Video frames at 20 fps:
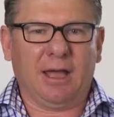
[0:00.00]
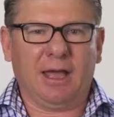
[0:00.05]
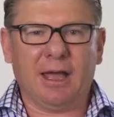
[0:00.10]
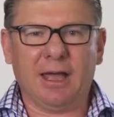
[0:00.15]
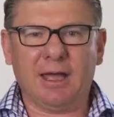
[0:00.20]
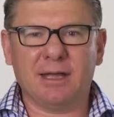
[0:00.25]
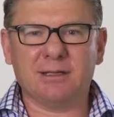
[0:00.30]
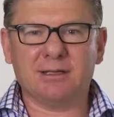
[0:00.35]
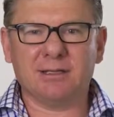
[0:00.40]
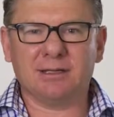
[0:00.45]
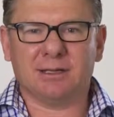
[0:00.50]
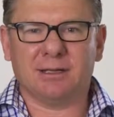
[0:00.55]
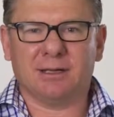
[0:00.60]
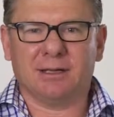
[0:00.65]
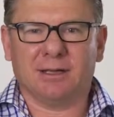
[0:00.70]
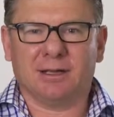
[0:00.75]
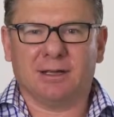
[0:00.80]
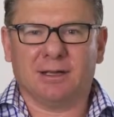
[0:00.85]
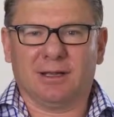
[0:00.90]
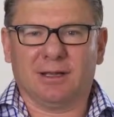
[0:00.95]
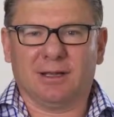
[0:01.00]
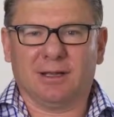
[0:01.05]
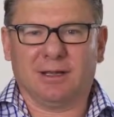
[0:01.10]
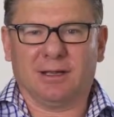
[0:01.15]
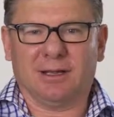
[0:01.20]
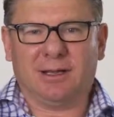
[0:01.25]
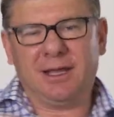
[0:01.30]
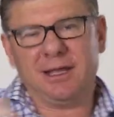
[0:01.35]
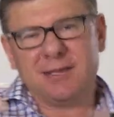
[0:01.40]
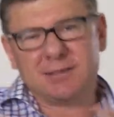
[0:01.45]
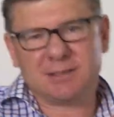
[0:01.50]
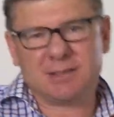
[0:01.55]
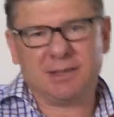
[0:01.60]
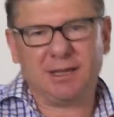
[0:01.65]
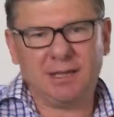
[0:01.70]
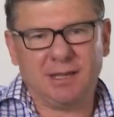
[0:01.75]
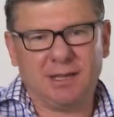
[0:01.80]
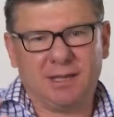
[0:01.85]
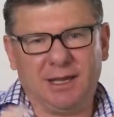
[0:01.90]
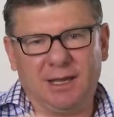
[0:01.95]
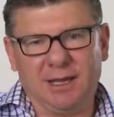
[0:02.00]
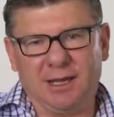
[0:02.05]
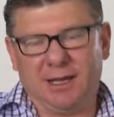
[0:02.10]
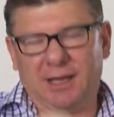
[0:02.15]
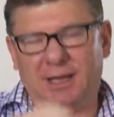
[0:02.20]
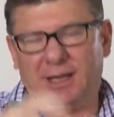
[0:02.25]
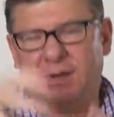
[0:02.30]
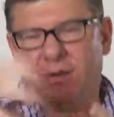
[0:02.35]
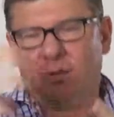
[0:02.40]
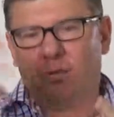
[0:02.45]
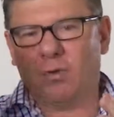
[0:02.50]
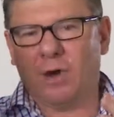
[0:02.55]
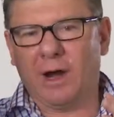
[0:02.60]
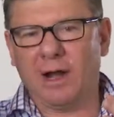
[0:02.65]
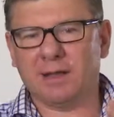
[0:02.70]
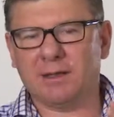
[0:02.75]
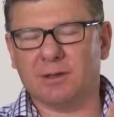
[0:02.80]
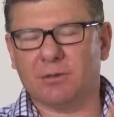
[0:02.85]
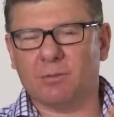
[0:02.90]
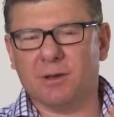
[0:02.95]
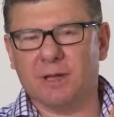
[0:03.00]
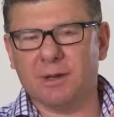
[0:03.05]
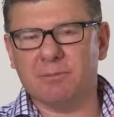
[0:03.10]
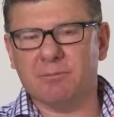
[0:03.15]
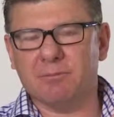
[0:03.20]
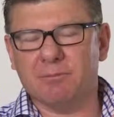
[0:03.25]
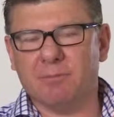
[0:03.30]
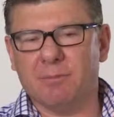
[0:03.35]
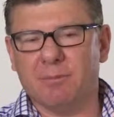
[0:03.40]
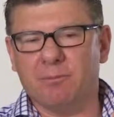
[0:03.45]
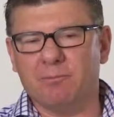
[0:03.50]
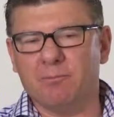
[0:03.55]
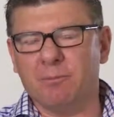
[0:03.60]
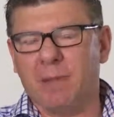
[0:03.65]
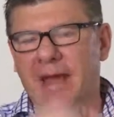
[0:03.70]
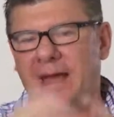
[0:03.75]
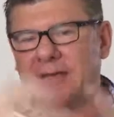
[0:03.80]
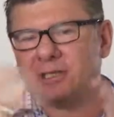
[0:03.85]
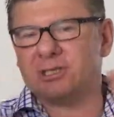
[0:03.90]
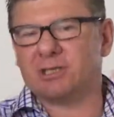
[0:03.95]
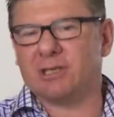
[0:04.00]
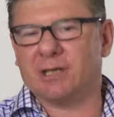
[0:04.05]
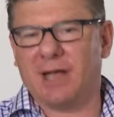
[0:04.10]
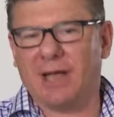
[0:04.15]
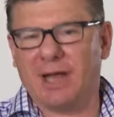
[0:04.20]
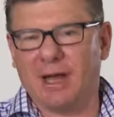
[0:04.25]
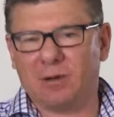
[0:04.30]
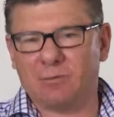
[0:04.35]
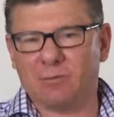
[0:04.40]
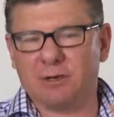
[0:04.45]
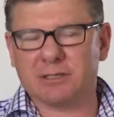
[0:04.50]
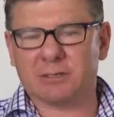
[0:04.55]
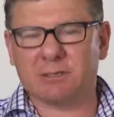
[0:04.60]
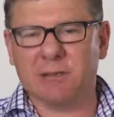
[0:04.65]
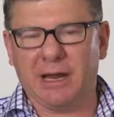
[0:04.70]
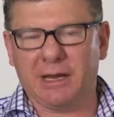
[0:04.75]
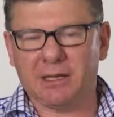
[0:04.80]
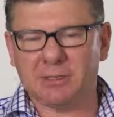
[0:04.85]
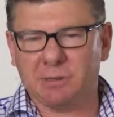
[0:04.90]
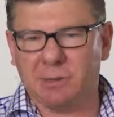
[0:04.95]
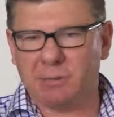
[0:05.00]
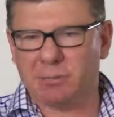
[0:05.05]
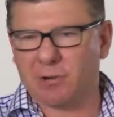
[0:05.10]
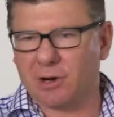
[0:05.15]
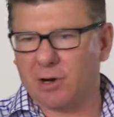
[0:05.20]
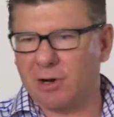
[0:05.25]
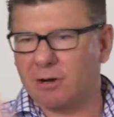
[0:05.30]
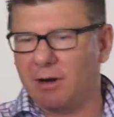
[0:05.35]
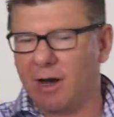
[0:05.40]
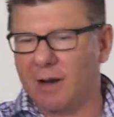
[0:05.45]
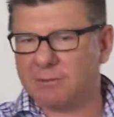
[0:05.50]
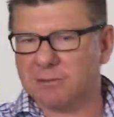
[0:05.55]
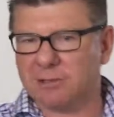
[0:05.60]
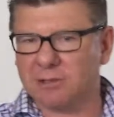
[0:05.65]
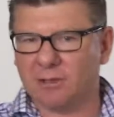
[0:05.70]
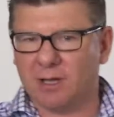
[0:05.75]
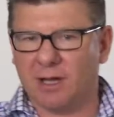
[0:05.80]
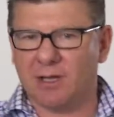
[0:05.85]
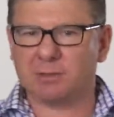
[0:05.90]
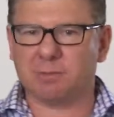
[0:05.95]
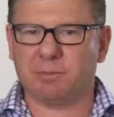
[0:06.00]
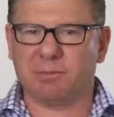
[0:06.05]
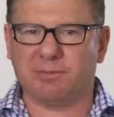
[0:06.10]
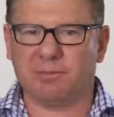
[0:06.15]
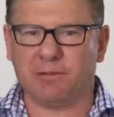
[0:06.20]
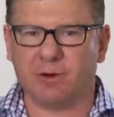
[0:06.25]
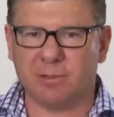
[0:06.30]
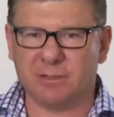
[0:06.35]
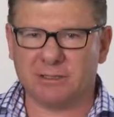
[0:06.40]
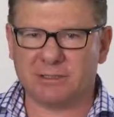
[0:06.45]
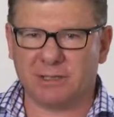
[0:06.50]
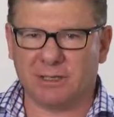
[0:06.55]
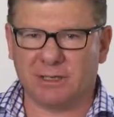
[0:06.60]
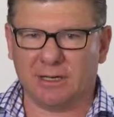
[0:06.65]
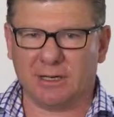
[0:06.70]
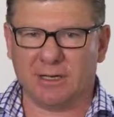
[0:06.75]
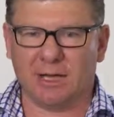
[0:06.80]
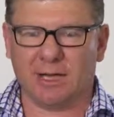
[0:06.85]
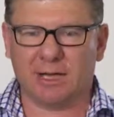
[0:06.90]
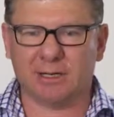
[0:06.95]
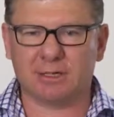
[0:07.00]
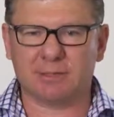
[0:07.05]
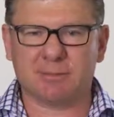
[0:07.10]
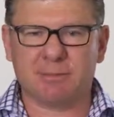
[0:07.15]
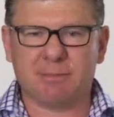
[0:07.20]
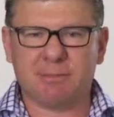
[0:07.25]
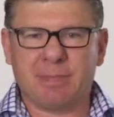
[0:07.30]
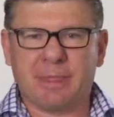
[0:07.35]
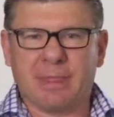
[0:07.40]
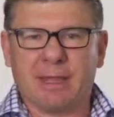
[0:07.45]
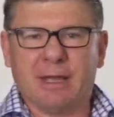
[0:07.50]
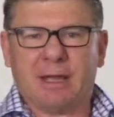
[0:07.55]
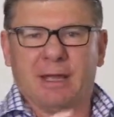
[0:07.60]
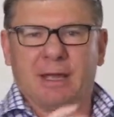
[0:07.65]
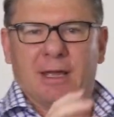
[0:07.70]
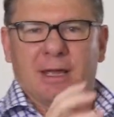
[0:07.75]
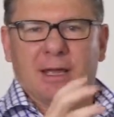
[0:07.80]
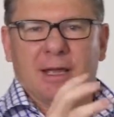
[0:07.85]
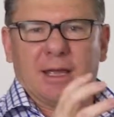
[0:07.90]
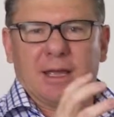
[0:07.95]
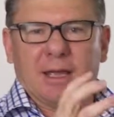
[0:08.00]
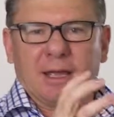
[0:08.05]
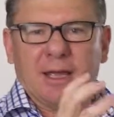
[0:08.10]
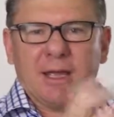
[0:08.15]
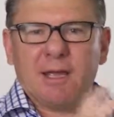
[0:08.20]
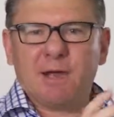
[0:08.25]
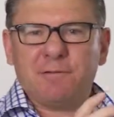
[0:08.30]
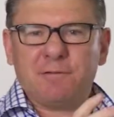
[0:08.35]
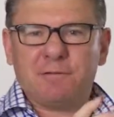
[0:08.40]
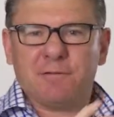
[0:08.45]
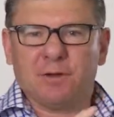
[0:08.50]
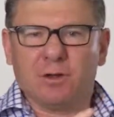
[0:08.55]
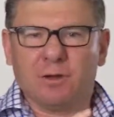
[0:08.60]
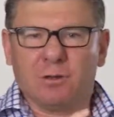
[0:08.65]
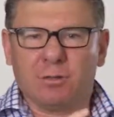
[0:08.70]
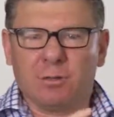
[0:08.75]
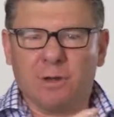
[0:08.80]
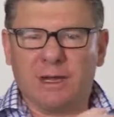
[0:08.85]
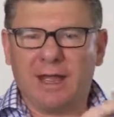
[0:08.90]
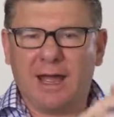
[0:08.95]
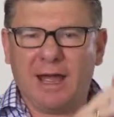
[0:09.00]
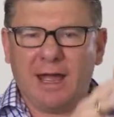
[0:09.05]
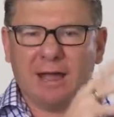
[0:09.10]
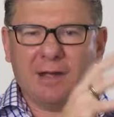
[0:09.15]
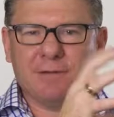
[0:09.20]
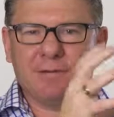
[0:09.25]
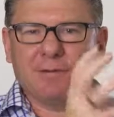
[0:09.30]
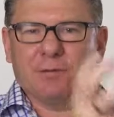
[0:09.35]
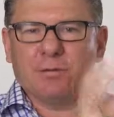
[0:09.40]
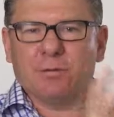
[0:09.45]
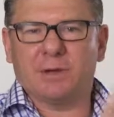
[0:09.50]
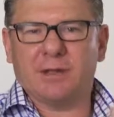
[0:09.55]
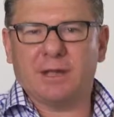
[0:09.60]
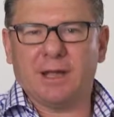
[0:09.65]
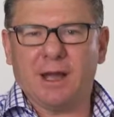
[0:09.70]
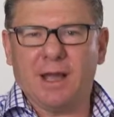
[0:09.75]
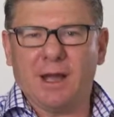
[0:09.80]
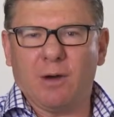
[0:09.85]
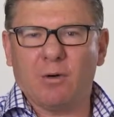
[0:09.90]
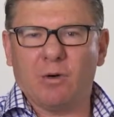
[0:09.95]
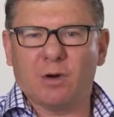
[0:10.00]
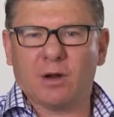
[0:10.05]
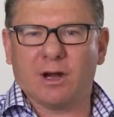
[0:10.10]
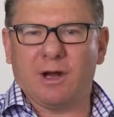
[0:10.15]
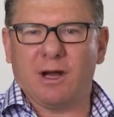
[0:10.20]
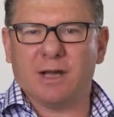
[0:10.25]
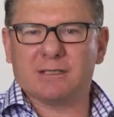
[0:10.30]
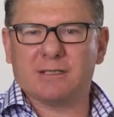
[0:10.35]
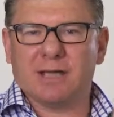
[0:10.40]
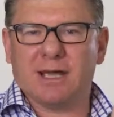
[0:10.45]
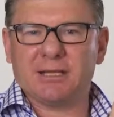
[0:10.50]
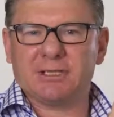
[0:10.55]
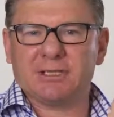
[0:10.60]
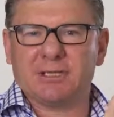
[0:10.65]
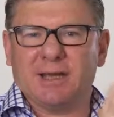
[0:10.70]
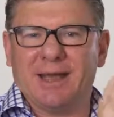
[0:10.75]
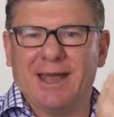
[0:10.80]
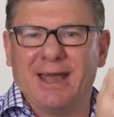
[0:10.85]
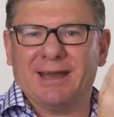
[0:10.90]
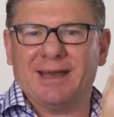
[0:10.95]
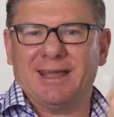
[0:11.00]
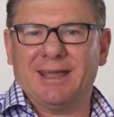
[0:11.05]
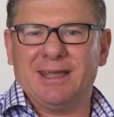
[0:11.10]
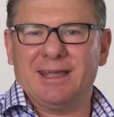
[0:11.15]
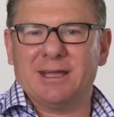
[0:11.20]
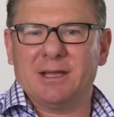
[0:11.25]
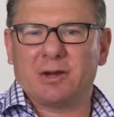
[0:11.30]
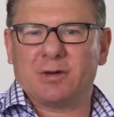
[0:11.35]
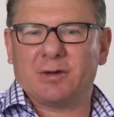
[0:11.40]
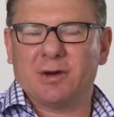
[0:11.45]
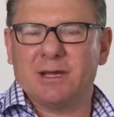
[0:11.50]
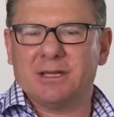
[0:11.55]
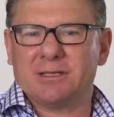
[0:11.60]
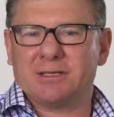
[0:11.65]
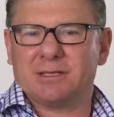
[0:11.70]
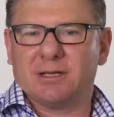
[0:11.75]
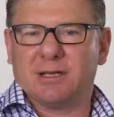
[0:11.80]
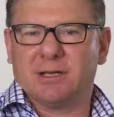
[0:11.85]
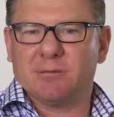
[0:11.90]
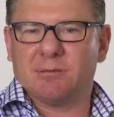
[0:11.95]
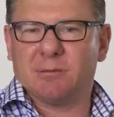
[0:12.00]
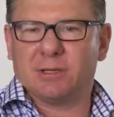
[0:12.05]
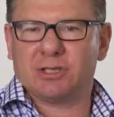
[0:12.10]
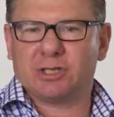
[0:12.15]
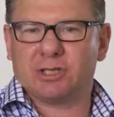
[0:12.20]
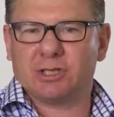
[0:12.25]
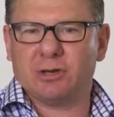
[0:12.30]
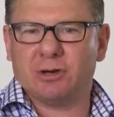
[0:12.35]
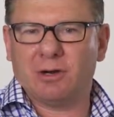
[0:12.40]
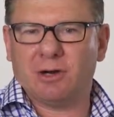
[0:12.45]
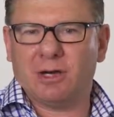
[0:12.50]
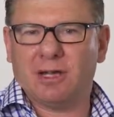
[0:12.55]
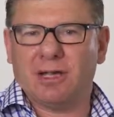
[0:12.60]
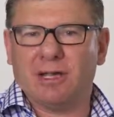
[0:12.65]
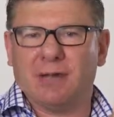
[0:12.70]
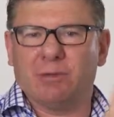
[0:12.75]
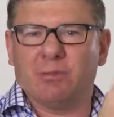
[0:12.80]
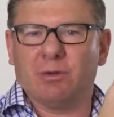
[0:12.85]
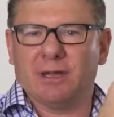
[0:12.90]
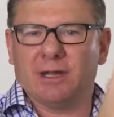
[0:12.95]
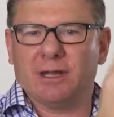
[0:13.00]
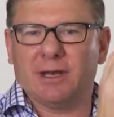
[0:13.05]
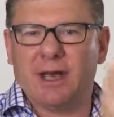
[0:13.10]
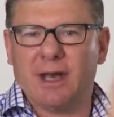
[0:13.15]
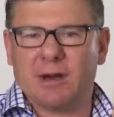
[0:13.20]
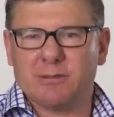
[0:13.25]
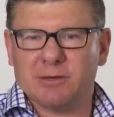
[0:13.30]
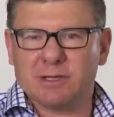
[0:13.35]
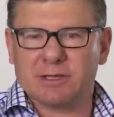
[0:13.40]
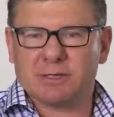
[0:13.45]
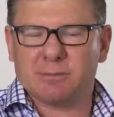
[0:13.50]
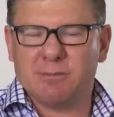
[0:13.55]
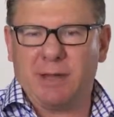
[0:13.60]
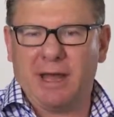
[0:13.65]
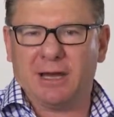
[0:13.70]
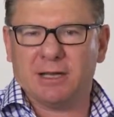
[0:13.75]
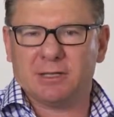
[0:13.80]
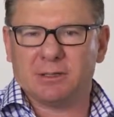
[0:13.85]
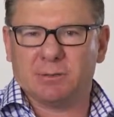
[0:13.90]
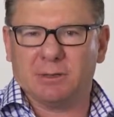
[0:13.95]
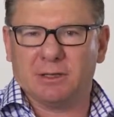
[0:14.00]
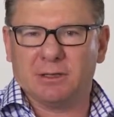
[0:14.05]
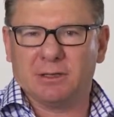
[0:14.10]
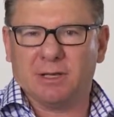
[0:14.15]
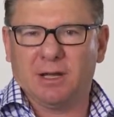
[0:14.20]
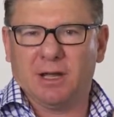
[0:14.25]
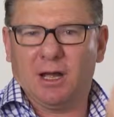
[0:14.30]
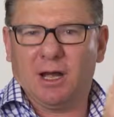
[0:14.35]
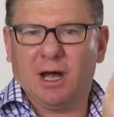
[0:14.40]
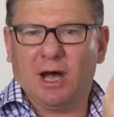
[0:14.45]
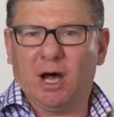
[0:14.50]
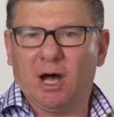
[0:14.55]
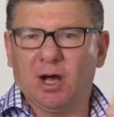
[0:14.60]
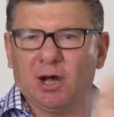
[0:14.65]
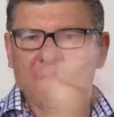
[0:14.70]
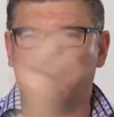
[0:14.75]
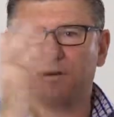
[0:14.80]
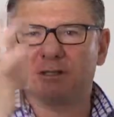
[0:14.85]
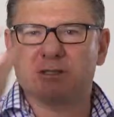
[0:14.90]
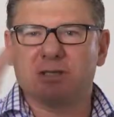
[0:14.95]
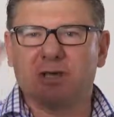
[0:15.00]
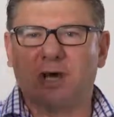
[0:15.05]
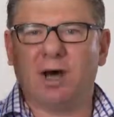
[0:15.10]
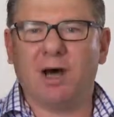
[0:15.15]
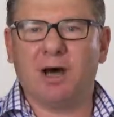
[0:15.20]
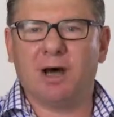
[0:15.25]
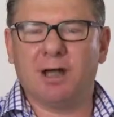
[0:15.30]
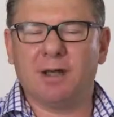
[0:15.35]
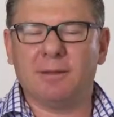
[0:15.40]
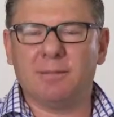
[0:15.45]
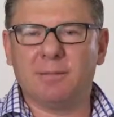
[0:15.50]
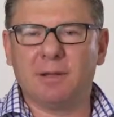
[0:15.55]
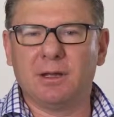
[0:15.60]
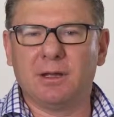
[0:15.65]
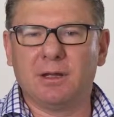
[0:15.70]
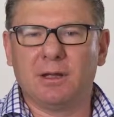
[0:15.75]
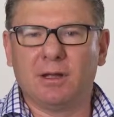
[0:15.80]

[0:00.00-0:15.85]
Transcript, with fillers: And here's the way that we match our risk management program to those performance indicators. If we have within our organization an increased maturity within our risk management over time,